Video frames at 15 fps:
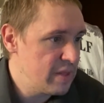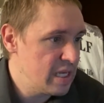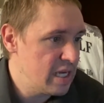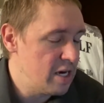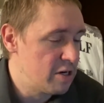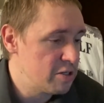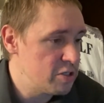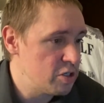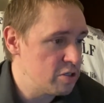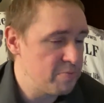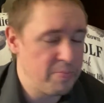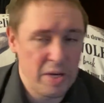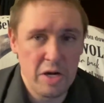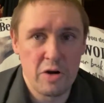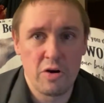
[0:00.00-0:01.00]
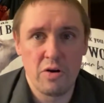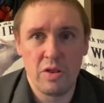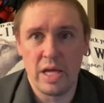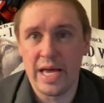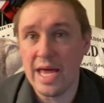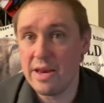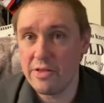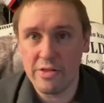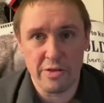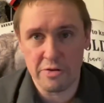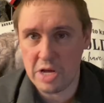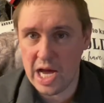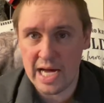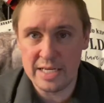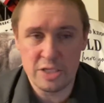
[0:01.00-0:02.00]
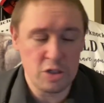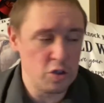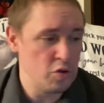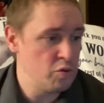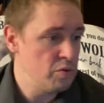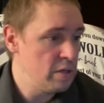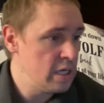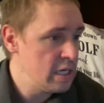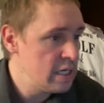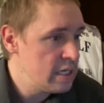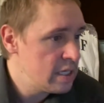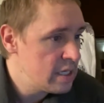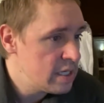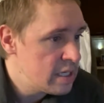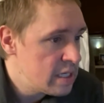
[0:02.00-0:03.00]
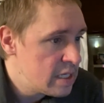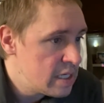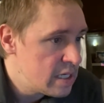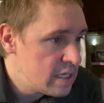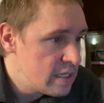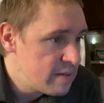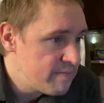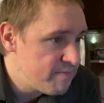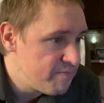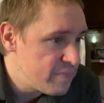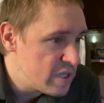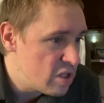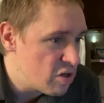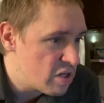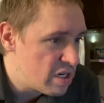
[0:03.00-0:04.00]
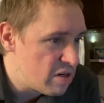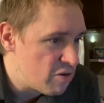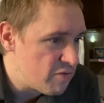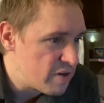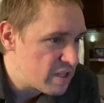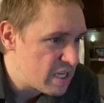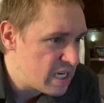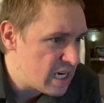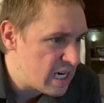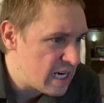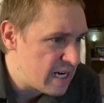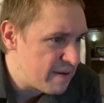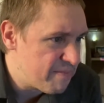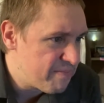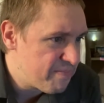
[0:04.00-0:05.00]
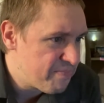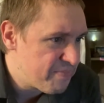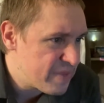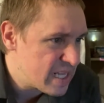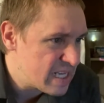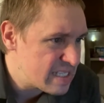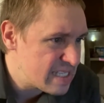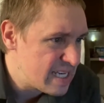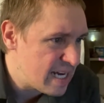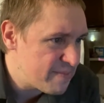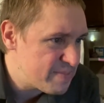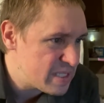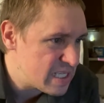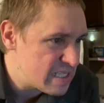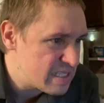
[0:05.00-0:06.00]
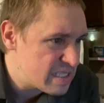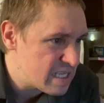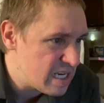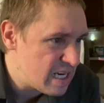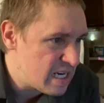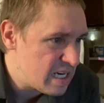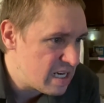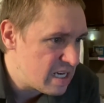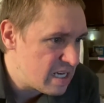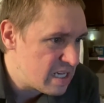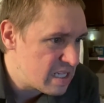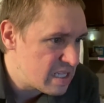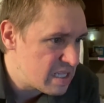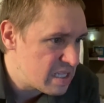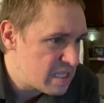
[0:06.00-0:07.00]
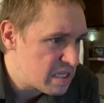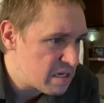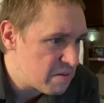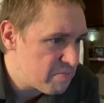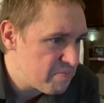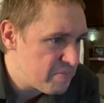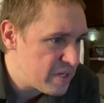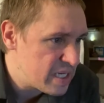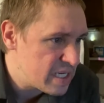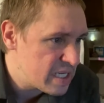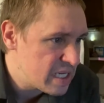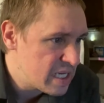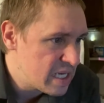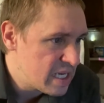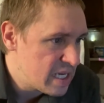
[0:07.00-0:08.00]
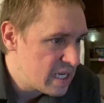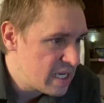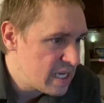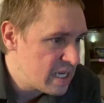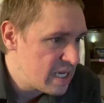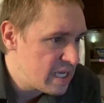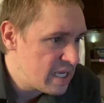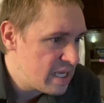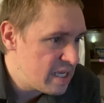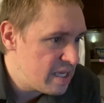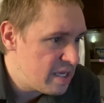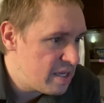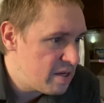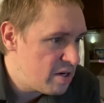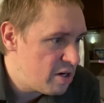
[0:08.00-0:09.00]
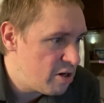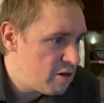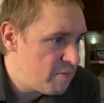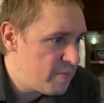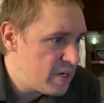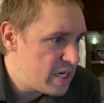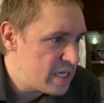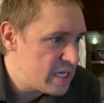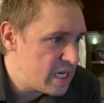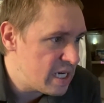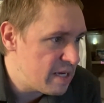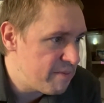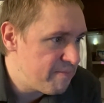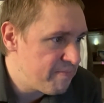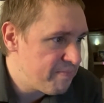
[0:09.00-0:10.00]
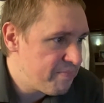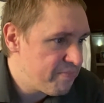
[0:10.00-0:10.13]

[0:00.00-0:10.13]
characters appear, like any of the kaiju. Looking over the synopsis a little bit here, but